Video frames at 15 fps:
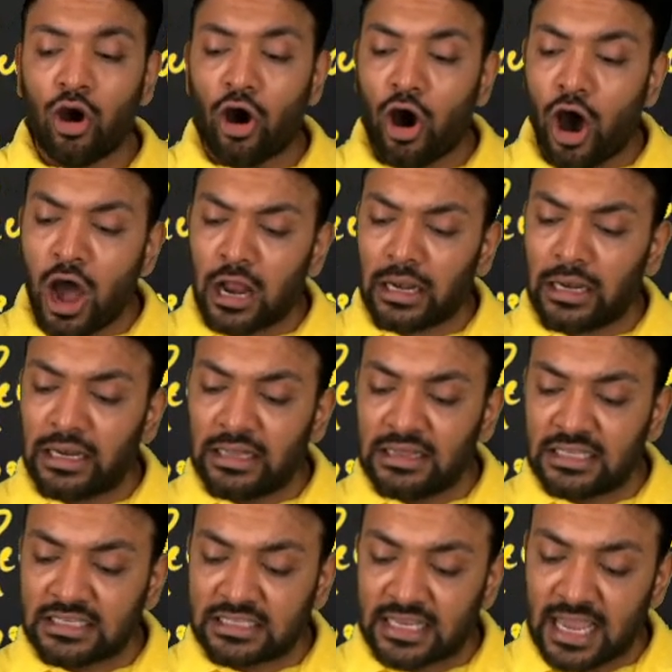or in
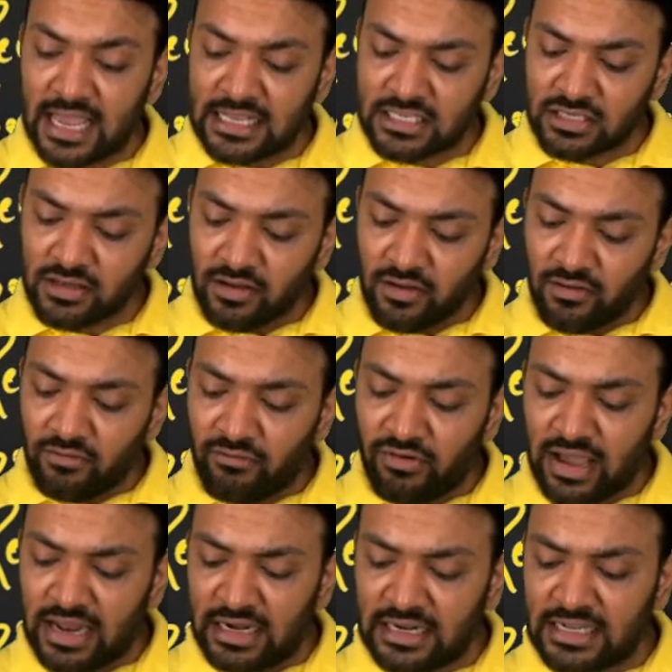this case
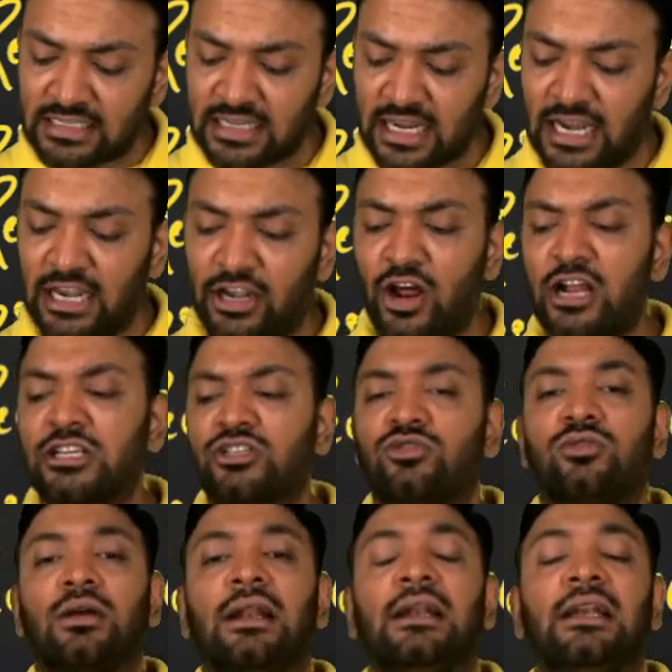where it is endorsed
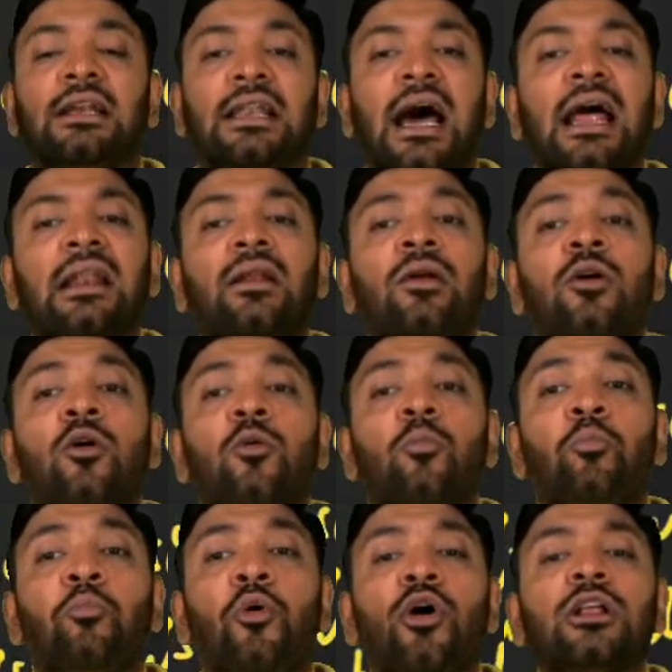to creditor,
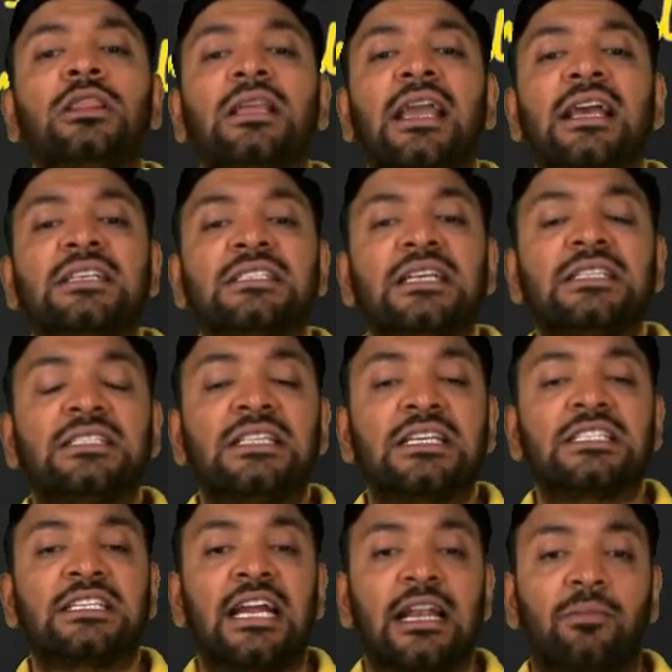both cases
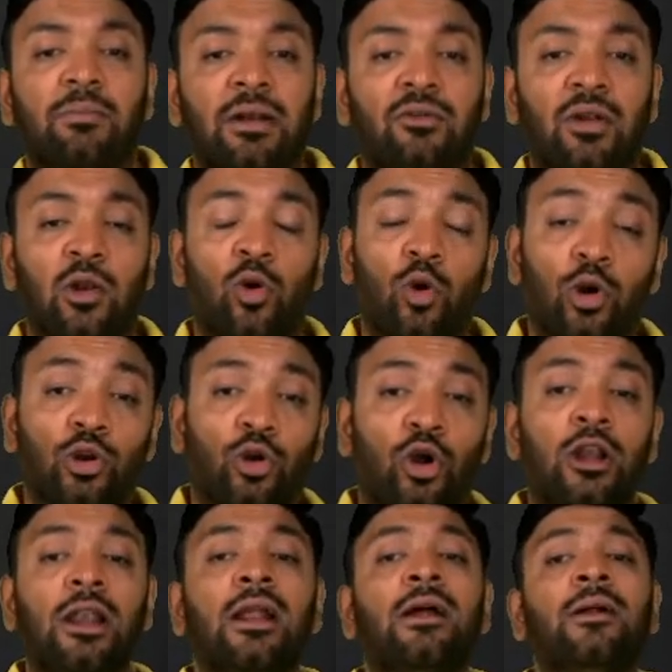this statement will hold
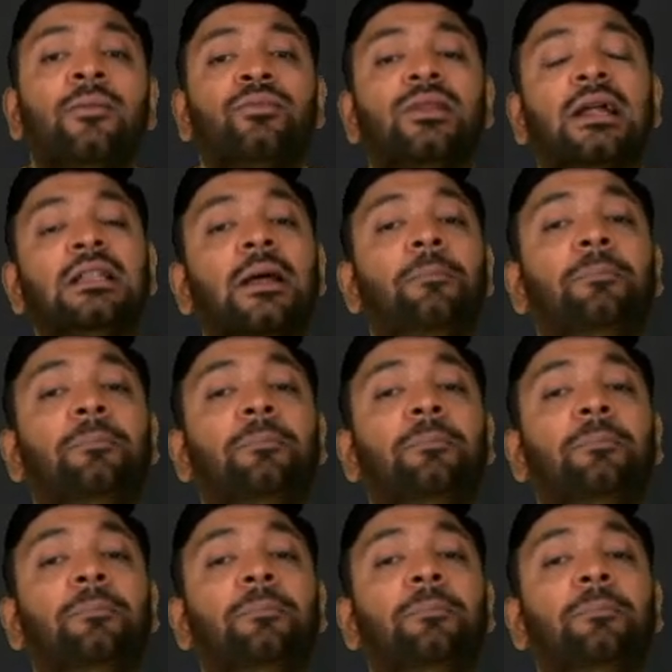good, that the